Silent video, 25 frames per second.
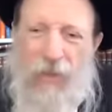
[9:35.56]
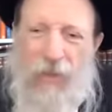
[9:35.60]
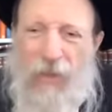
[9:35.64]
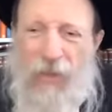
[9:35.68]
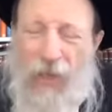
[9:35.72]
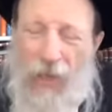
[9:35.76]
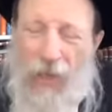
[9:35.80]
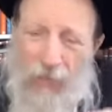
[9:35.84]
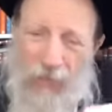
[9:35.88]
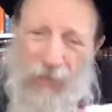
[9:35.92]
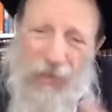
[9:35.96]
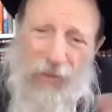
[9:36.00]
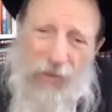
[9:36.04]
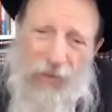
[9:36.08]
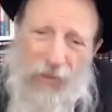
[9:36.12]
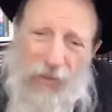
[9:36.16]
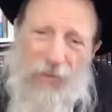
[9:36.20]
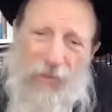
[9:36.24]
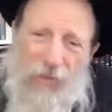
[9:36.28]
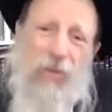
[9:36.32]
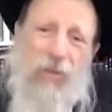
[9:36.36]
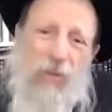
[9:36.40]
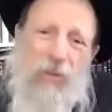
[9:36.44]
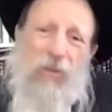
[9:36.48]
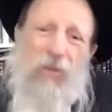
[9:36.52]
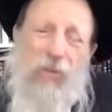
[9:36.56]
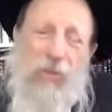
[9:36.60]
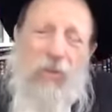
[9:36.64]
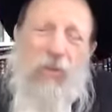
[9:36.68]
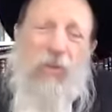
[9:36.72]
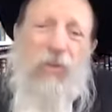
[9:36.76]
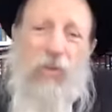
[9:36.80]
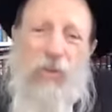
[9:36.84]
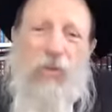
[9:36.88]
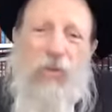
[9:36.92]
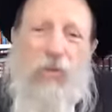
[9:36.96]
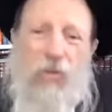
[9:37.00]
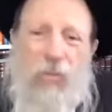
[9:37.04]
I'm a normal
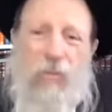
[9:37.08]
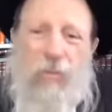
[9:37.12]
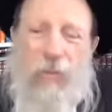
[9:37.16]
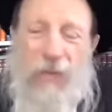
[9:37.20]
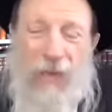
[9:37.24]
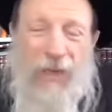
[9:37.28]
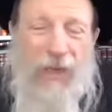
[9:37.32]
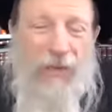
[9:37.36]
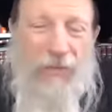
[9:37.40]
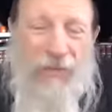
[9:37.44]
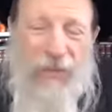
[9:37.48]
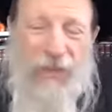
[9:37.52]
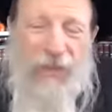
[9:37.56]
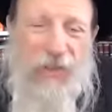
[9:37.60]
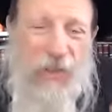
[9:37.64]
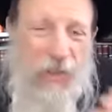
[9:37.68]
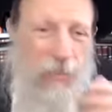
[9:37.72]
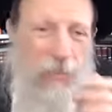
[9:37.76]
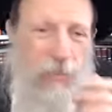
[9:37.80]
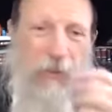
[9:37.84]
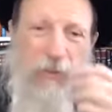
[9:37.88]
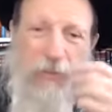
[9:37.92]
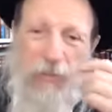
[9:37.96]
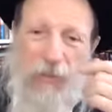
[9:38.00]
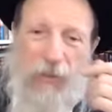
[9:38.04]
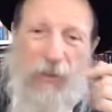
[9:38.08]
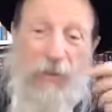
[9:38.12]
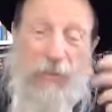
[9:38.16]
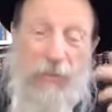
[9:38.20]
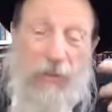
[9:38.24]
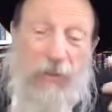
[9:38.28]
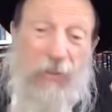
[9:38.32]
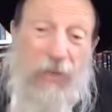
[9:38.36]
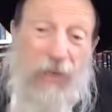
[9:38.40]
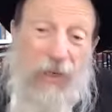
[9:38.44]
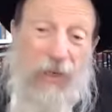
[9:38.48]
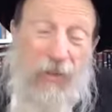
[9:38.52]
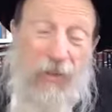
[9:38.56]
Jew, but I got this big
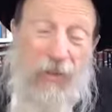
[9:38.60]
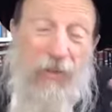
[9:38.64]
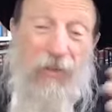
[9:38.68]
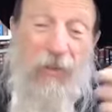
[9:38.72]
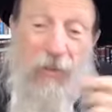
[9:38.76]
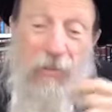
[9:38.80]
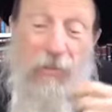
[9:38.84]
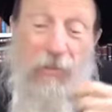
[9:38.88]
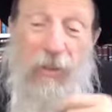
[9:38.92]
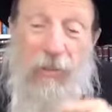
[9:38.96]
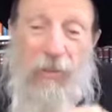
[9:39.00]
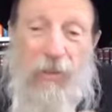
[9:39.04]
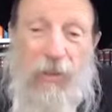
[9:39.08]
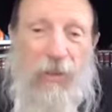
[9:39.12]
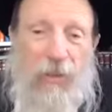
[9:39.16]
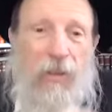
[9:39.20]
problem and I heard that maybe,